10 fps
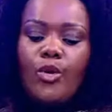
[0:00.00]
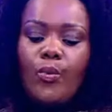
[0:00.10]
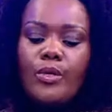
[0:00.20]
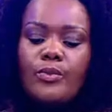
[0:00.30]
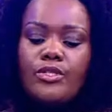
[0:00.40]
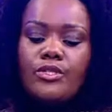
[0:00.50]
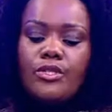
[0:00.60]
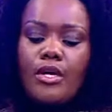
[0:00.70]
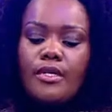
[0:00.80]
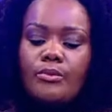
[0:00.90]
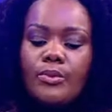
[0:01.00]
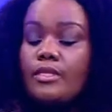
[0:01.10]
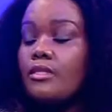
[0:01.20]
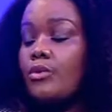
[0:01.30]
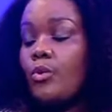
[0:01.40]
you know, when we started
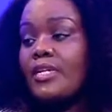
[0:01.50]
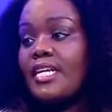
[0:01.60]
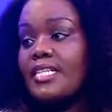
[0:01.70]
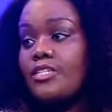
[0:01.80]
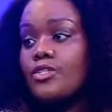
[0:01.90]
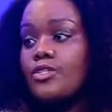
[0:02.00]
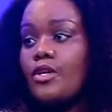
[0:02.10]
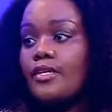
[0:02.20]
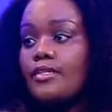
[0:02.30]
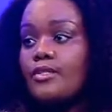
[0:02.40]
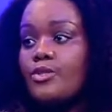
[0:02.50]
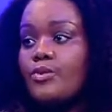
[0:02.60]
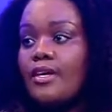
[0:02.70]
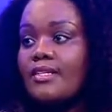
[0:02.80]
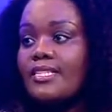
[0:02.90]
with, the organization started in
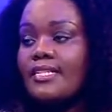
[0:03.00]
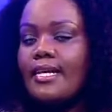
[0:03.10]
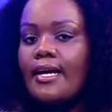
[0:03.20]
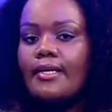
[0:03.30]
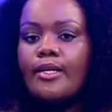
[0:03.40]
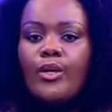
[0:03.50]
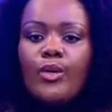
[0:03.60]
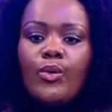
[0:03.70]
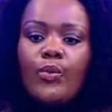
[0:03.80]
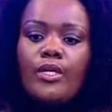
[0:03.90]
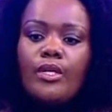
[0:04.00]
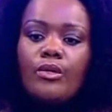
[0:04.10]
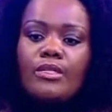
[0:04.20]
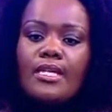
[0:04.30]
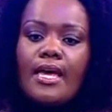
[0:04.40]
2009, we
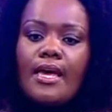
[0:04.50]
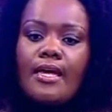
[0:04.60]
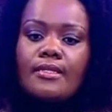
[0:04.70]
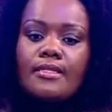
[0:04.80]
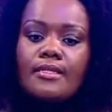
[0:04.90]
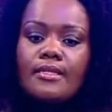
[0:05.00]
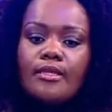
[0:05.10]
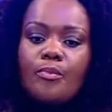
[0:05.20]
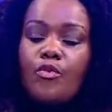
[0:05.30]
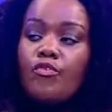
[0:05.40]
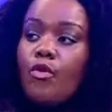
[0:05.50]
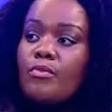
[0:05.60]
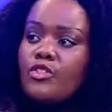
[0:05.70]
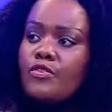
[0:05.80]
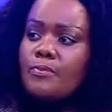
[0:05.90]
looked at the
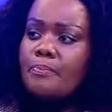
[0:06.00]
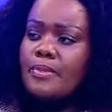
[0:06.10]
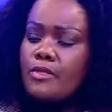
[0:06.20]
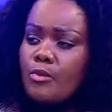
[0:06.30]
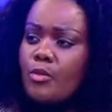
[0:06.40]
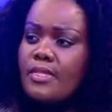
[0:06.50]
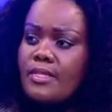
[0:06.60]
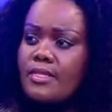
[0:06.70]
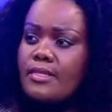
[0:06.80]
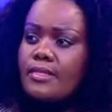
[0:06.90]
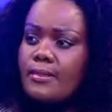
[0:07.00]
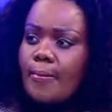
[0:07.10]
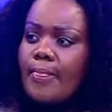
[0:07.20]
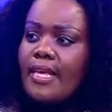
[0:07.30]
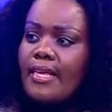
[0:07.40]
performance of small businesses
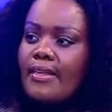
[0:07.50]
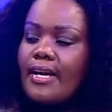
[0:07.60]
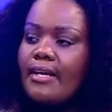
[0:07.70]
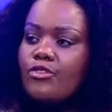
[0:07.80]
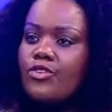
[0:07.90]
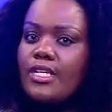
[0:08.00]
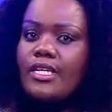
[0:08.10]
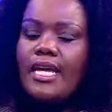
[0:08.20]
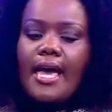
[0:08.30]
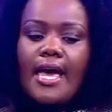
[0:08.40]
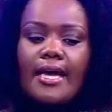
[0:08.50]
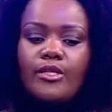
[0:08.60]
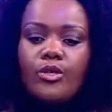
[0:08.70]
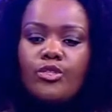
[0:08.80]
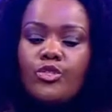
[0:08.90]
in the country
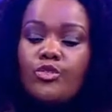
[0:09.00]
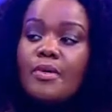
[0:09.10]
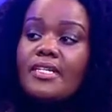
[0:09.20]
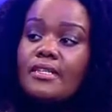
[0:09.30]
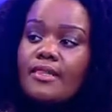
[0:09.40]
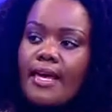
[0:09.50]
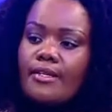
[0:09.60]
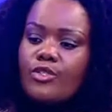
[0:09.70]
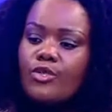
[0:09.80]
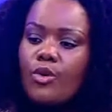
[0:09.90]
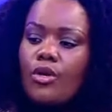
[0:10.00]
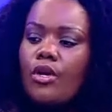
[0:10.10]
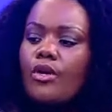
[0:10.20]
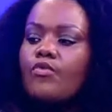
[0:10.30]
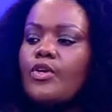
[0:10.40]
and looked to better that. So
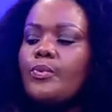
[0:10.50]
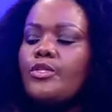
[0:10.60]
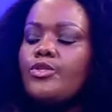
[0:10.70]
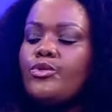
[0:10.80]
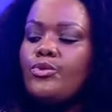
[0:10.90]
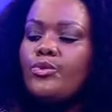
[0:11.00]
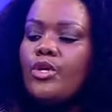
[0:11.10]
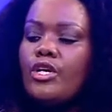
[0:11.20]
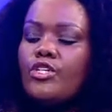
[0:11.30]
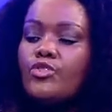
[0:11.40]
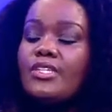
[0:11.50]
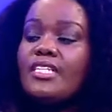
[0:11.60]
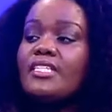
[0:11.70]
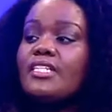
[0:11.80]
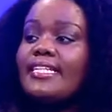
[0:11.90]
a lot of what we do
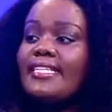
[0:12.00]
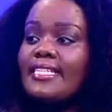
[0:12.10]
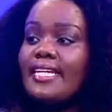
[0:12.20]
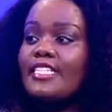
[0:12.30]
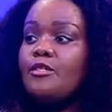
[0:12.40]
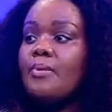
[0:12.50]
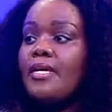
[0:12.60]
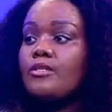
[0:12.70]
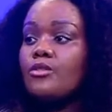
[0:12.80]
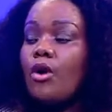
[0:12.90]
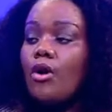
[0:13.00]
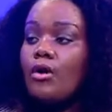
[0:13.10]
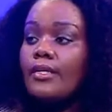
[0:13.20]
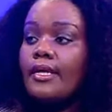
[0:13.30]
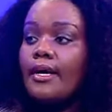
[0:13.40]
strategically is actually based
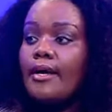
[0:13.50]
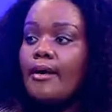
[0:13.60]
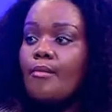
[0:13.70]
on